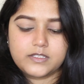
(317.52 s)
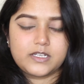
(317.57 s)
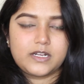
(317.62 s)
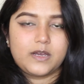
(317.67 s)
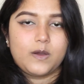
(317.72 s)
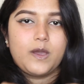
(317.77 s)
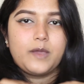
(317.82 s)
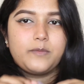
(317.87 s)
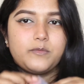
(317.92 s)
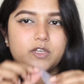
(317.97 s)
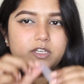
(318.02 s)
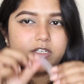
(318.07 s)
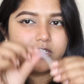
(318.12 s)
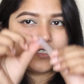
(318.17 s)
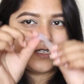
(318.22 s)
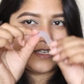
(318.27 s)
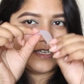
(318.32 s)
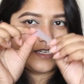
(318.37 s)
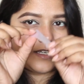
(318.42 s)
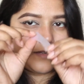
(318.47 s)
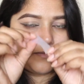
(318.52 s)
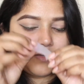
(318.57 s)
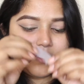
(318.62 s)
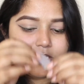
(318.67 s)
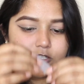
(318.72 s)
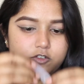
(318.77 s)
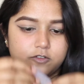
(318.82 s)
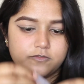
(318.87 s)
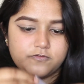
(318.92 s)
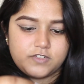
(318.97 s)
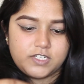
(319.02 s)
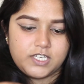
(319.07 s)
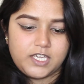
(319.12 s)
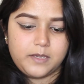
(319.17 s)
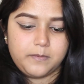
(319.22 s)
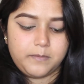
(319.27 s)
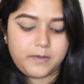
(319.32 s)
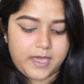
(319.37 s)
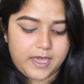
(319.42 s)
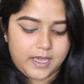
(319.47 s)
Now I'm going to take a piece of
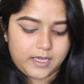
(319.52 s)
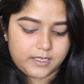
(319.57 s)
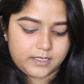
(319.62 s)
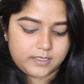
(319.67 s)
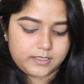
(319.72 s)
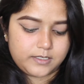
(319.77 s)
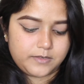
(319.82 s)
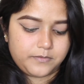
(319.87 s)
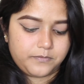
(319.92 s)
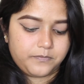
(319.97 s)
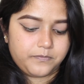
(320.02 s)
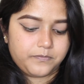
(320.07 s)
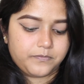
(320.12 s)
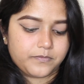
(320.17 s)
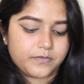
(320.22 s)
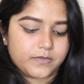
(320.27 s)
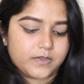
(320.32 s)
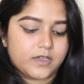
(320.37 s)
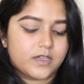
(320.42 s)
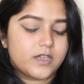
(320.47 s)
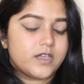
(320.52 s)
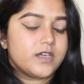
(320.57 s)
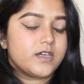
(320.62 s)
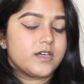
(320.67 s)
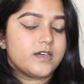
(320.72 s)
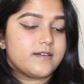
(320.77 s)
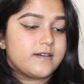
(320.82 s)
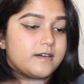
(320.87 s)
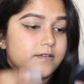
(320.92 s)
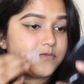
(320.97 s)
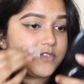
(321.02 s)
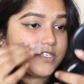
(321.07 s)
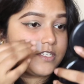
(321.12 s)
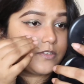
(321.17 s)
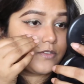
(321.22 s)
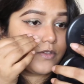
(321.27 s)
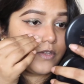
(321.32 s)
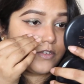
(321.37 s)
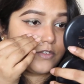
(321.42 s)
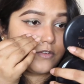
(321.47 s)
tape and I'm
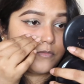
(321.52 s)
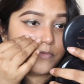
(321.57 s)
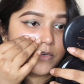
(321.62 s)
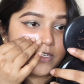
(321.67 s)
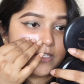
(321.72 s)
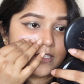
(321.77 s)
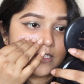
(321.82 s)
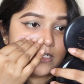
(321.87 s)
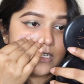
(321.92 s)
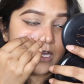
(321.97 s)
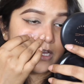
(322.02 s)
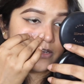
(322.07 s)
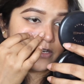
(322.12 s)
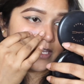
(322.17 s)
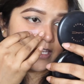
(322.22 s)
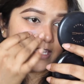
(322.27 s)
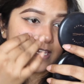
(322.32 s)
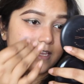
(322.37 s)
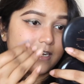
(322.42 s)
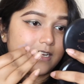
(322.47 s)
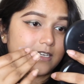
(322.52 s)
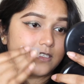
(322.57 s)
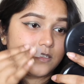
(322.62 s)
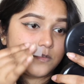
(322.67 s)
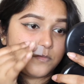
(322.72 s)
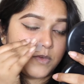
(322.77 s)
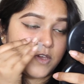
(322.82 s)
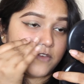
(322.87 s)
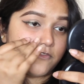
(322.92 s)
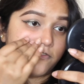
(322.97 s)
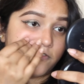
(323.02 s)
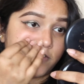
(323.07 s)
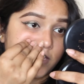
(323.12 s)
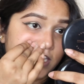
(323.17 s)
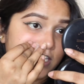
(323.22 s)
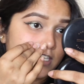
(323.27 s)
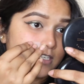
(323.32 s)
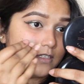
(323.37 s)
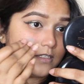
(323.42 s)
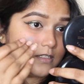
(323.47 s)
just going to press it down again as my
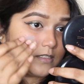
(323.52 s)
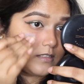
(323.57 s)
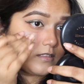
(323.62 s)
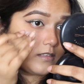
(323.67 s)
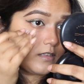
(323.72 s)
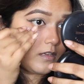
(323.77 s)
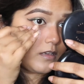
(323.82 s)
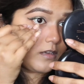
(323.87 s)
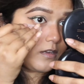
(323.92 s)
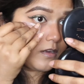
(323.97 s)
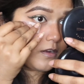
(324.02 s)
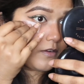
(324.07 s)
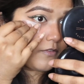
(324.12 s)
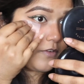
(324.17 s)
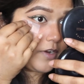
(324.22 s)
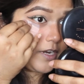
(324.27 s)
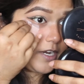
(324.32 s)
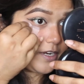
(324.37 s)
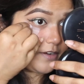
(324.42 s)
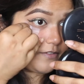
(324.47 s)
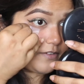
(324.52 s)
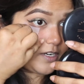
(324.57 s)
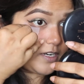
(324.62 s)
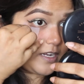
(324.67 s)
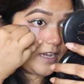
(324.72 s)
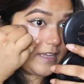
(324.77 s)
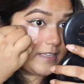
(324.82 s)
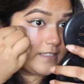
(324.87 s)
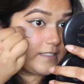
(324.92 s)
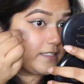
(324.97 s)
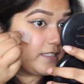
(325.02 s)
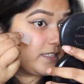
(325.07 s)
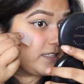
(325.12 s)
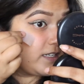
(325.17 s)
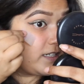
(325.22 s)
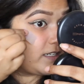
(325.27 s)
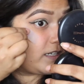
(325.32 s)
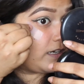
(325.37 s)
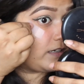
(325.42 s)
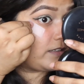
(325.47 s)
face wherever I see
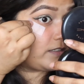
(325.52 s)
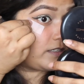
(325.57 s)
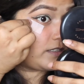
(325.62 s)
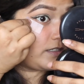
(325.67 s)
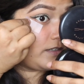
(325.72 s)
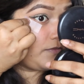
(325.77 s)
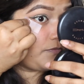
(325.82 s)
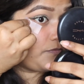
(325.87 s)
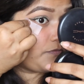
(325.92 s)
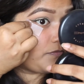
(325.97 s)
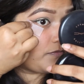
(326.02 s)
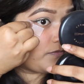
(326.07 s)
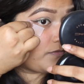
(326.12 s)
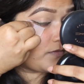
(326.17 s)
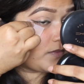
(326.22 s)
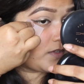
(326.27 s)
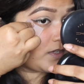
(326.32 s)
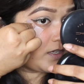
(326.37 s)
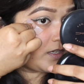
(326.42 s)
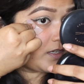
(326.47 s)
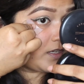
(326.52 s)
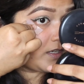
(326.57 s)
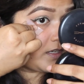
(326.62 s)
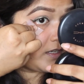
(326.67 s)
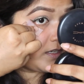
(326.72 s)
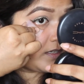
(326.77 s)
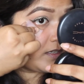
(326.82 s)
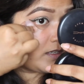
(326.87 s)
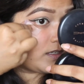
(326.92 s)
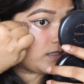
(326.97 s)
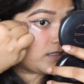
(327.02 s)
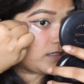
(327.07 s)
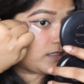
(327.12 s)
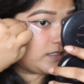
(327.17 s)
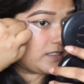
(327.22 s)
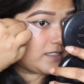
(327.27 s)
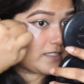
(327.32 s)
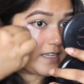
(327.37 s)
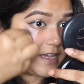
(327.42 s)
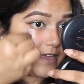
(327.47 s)
the glitter.
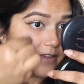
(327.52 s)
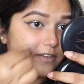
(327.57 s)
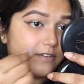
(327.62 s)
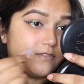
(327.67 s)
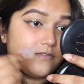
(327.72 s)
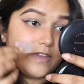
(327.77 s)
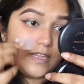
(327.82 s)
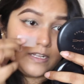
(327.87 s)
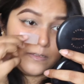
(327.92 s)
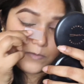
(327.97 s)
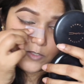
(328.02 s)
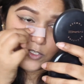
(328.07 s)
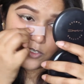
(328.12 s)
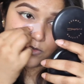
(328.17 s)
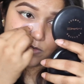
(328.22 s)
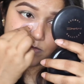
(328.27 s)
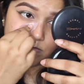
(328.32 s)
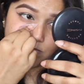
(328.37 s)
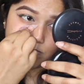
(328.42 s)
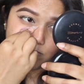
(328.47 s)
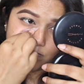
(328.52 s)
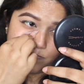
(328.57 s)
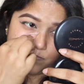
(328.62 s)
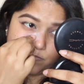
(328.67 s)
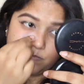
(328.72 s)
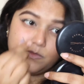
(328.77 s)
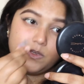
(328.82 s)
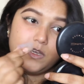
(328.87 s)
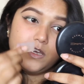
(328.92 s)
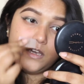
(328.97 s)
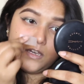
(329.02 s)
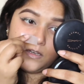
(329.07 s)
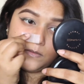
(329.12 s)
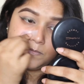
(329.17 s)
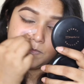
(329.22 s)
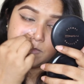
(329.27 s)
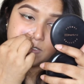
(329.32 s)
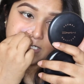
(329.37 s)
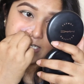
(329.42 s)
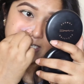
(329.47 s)
This kind of helps to
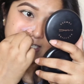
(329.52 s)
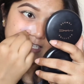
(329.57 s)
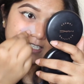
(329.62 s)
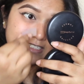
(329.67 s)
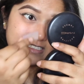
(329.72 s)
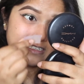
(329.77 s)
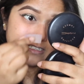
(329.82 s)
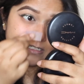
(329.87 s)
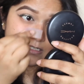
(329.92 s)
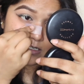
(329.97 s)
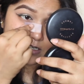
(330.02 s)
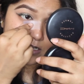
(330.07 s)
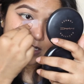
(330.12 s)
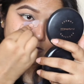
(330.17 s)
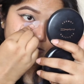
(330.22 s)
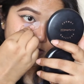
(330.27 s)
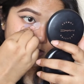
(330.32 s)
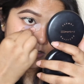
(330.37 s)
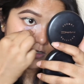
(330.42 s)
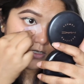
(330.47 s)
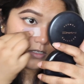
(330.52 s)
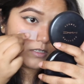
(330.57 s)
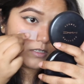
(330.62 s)
take the glitter out.